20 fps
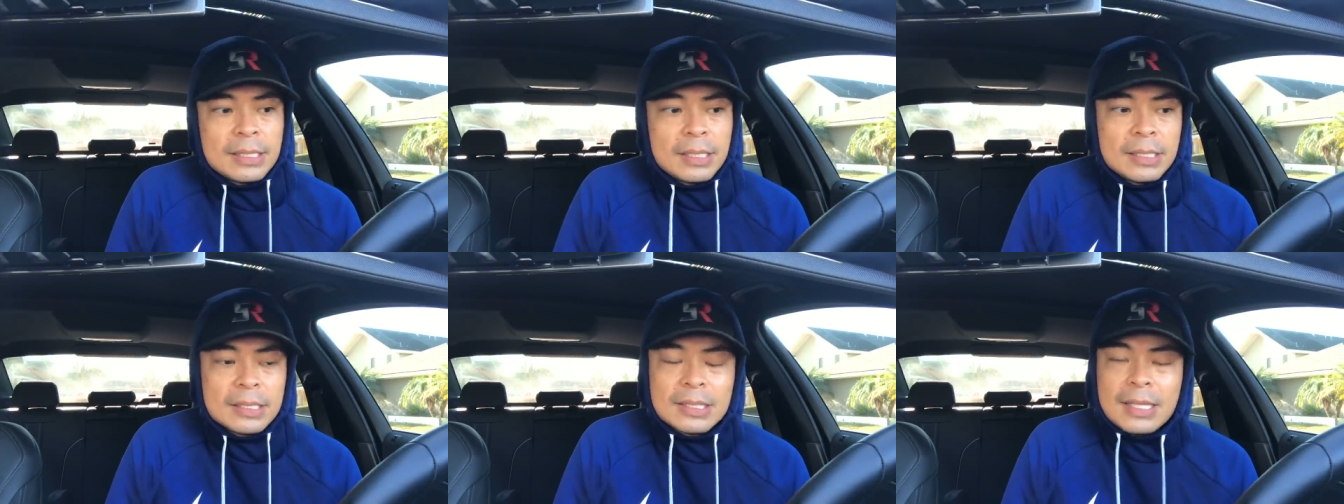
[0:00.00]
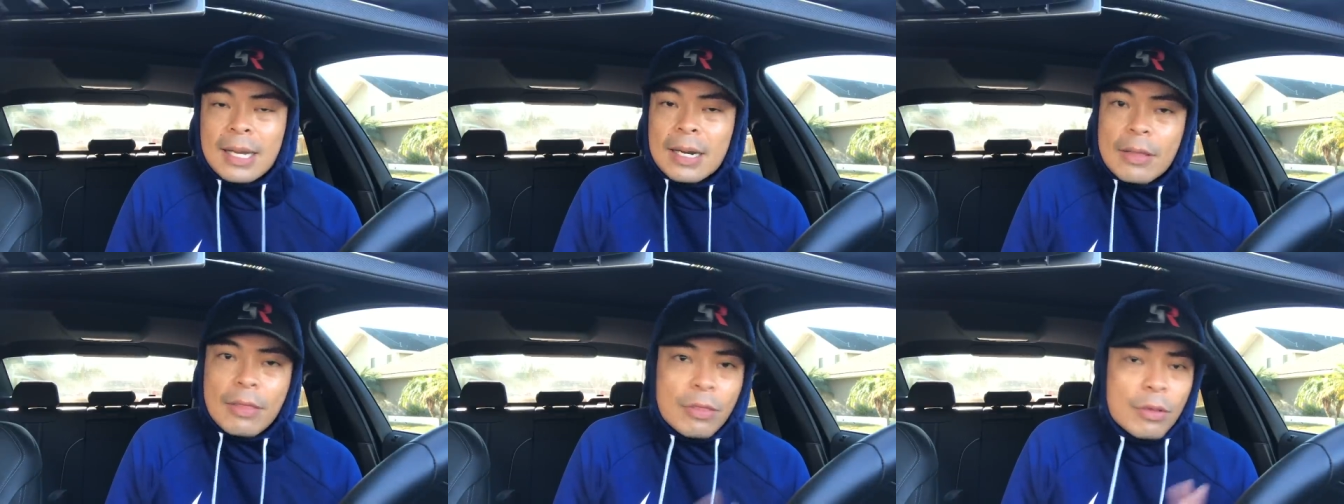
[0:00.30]
And it's
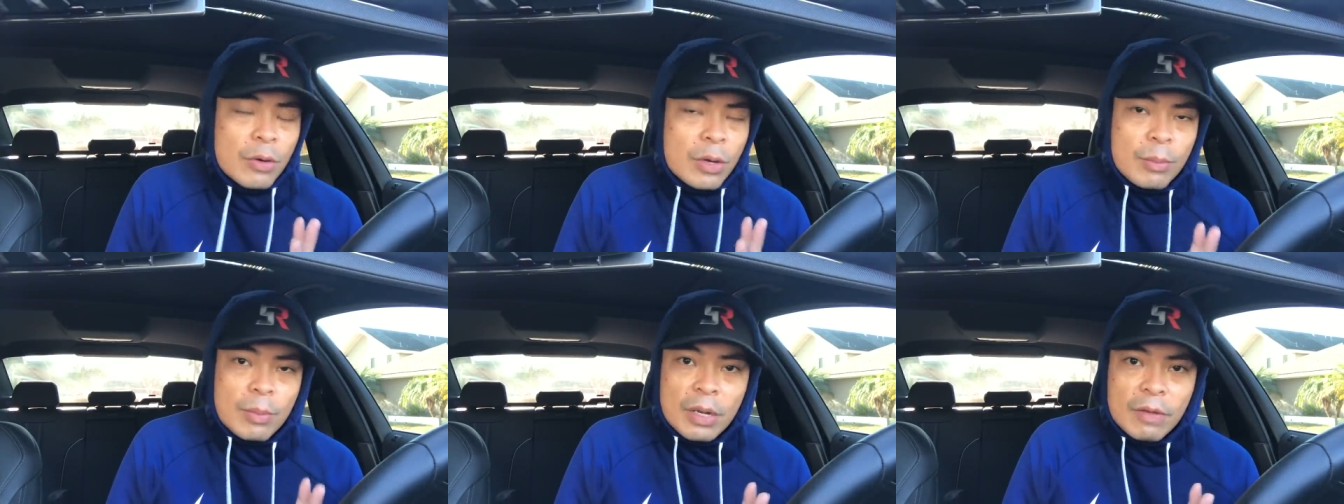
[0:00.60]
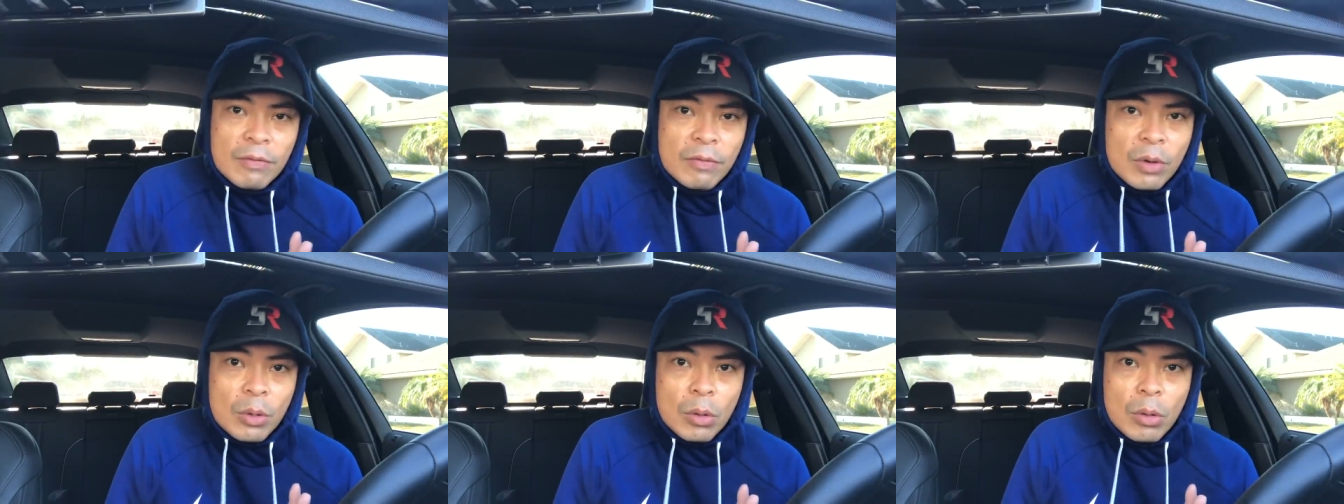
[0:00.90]
not a thirty
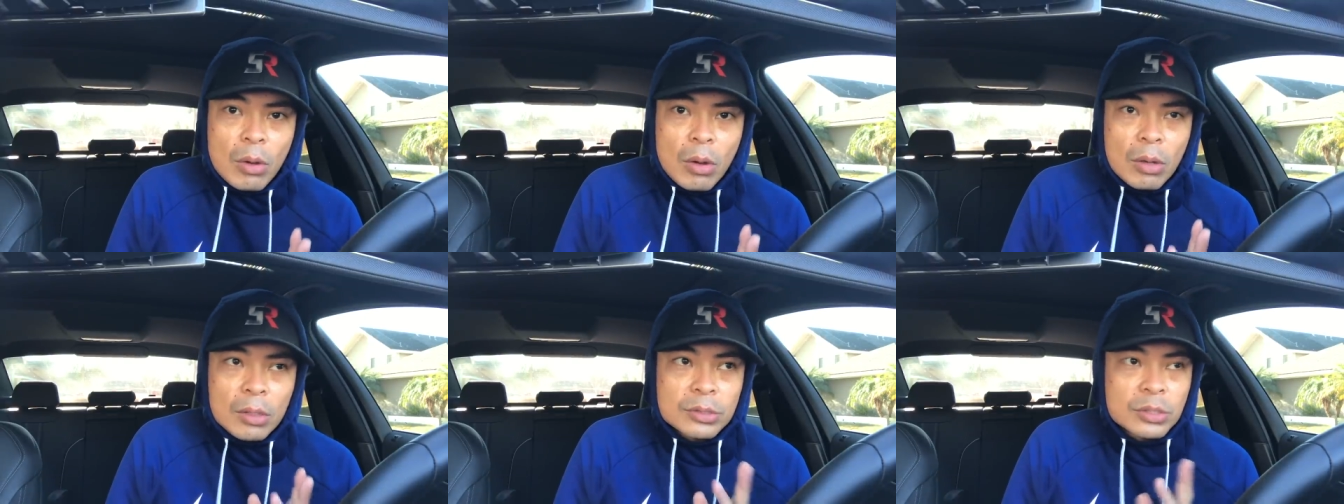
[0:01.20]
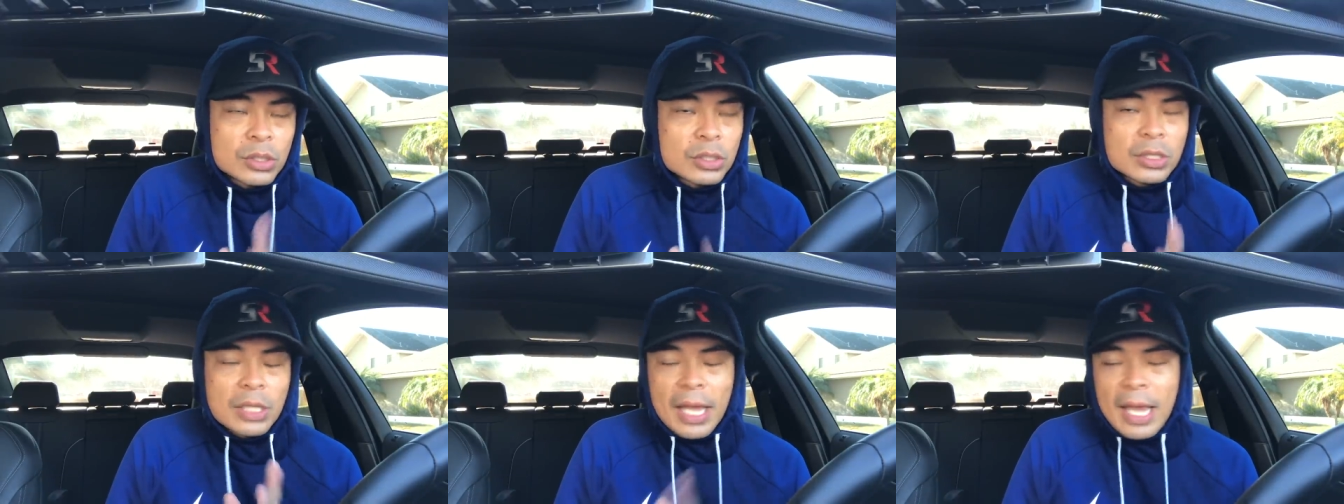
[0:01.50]
minute phone call. It's
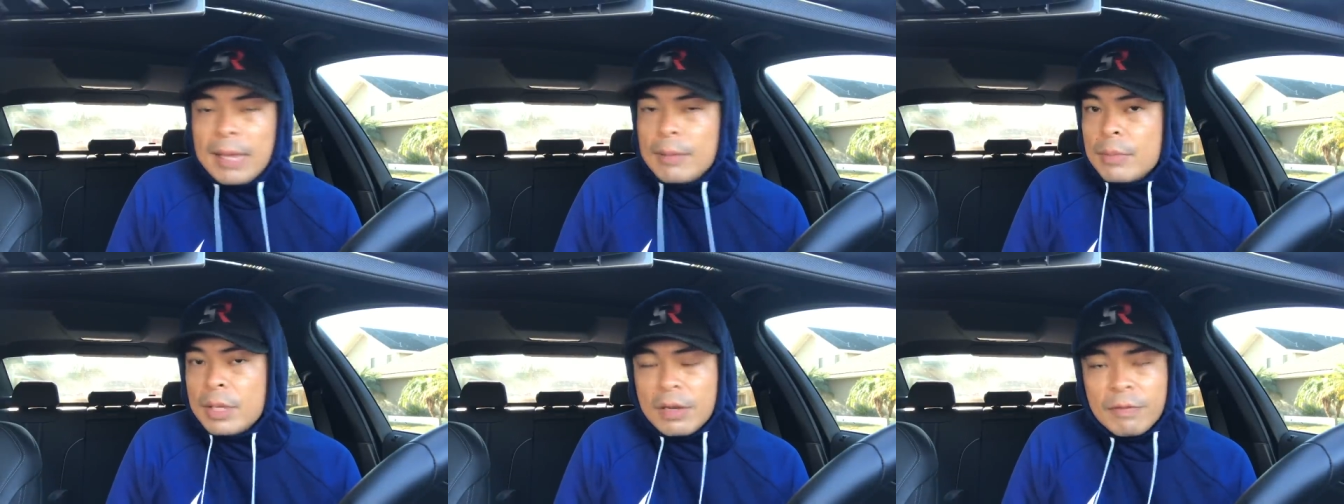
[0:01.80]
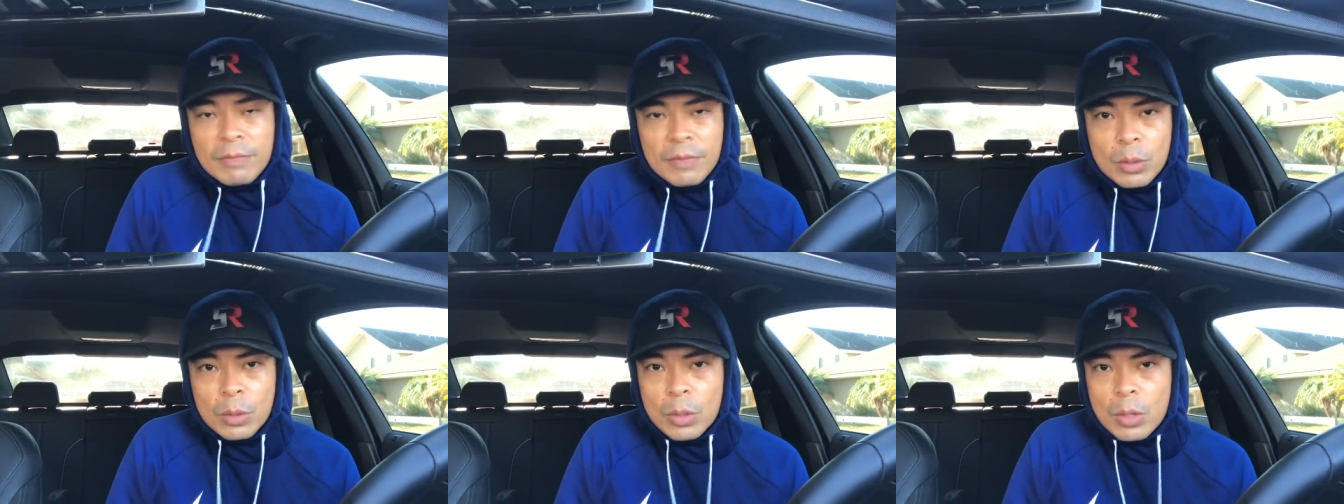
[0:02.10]
just an eight
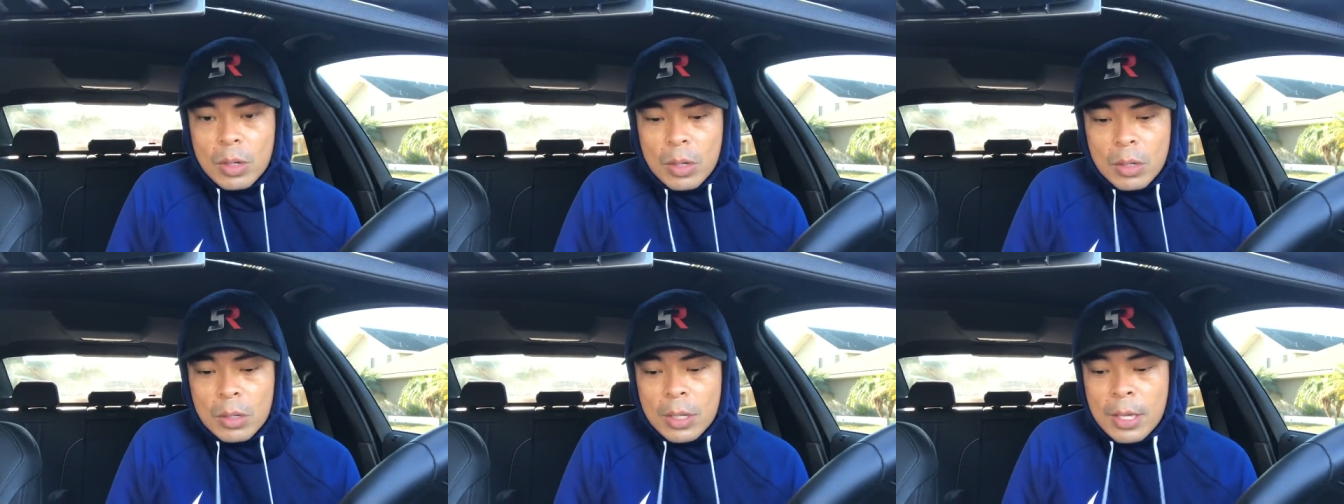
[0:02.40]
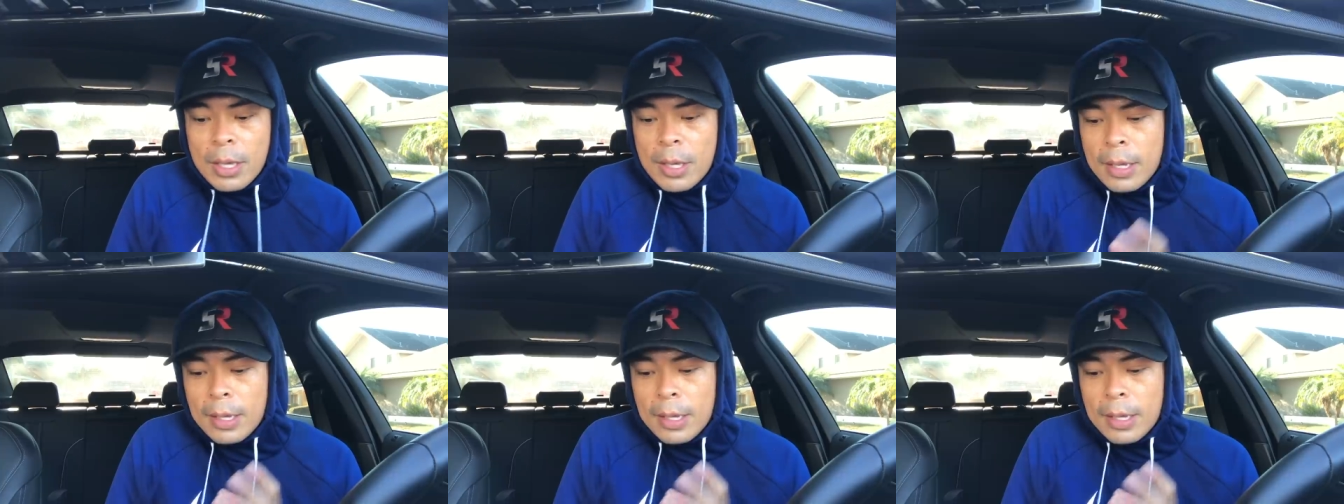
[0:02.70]
minute phone call.